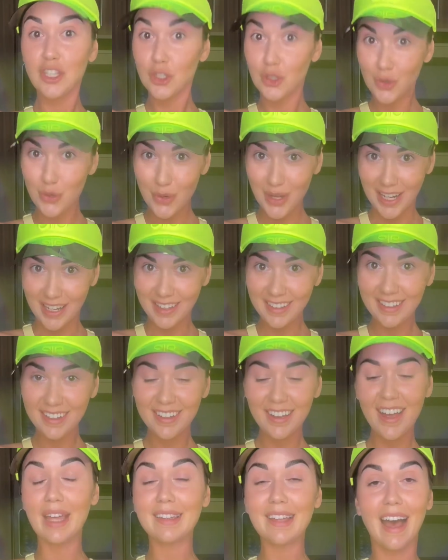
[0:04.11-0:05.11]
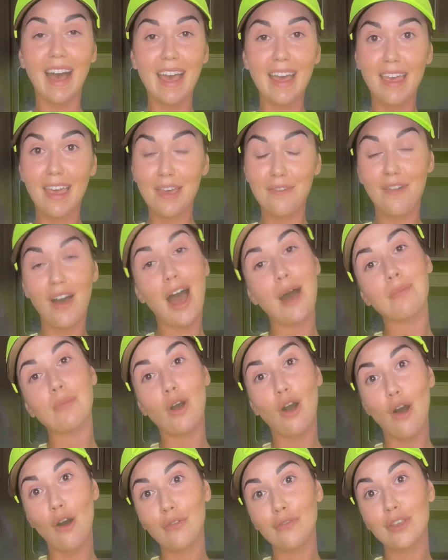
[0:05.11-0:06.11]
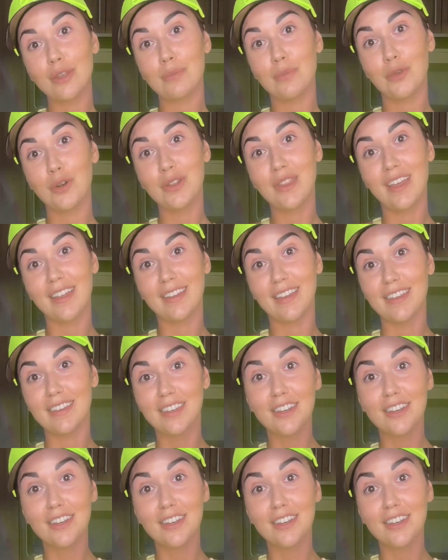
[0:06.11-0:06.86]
drink that I gave up coffee more than a